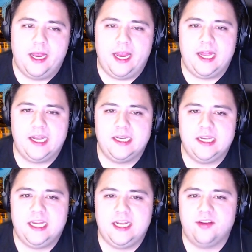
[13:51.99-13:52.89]
and
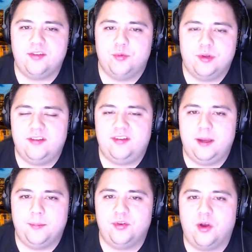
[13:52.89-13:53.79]
he doesn't really
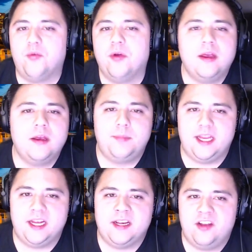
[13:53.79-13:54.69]
see himself
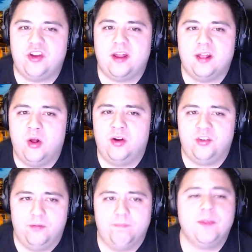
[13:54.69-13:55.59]
being a Jet
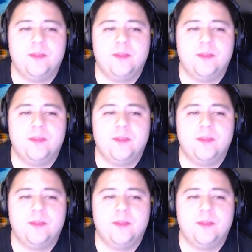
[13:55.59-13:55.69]
long-term.